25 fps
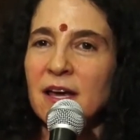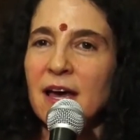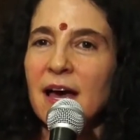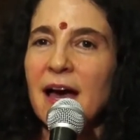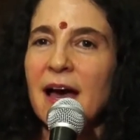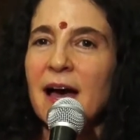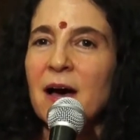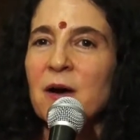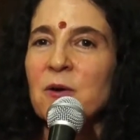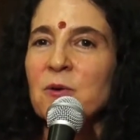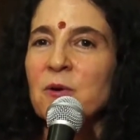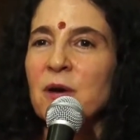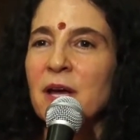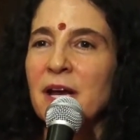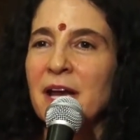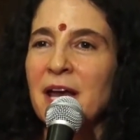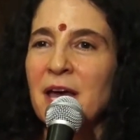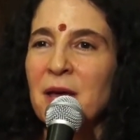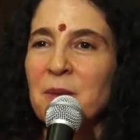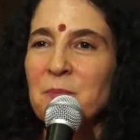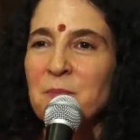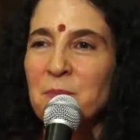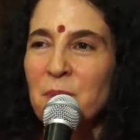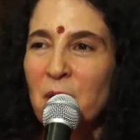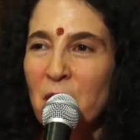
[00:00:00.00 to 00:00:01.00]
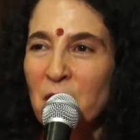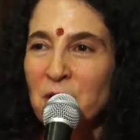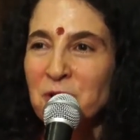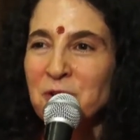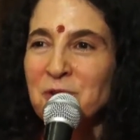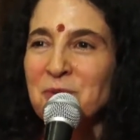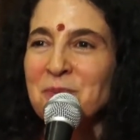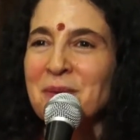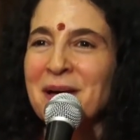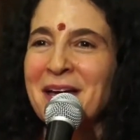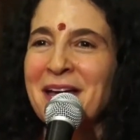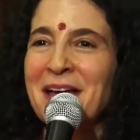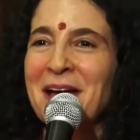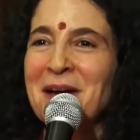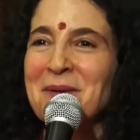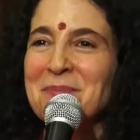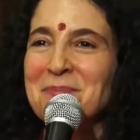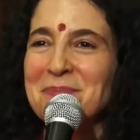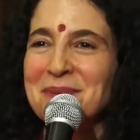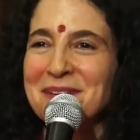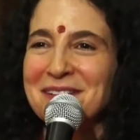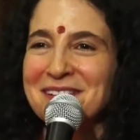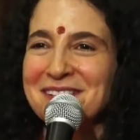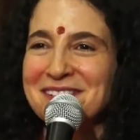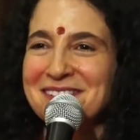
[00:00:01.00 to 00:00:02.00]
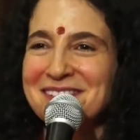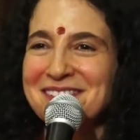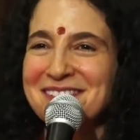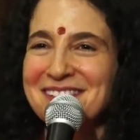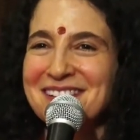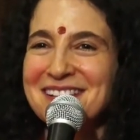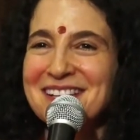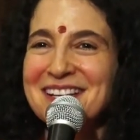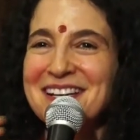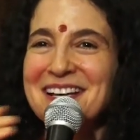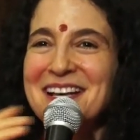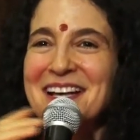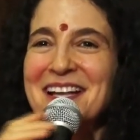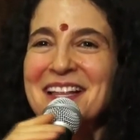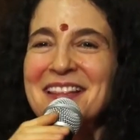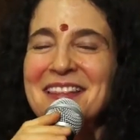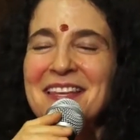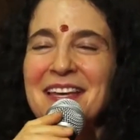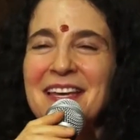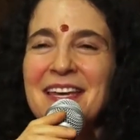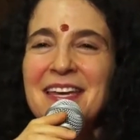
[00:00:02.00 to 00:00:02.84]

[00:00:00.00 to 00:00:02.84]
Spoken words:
how can I bottle my happiness. The